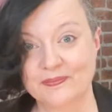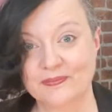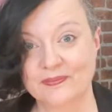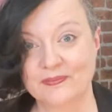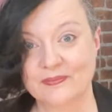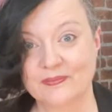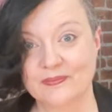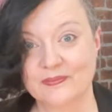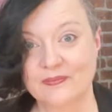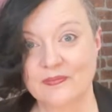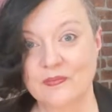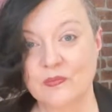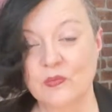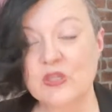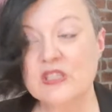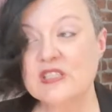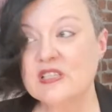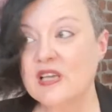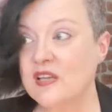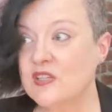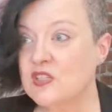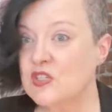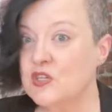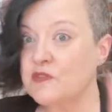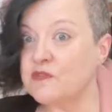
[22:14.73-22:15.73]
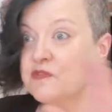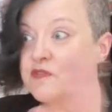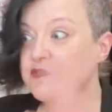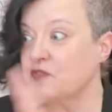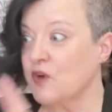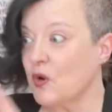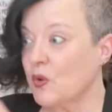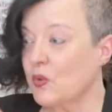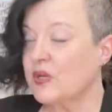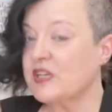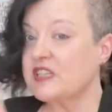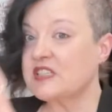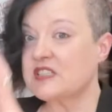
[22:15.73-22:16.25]
We tend to
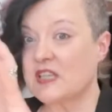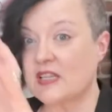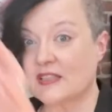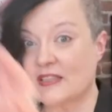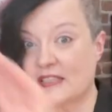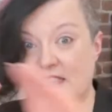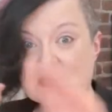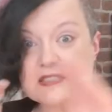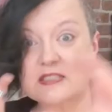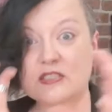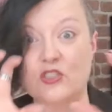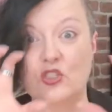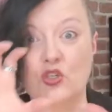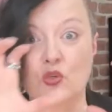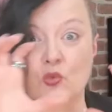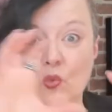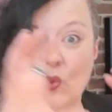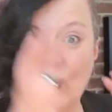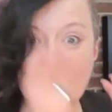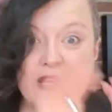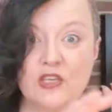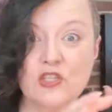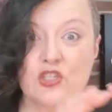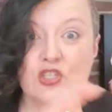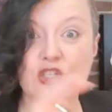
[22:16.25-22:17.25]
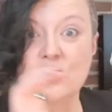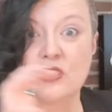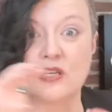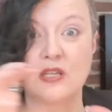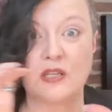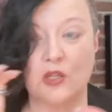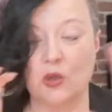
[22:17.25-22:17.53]
focus on the situation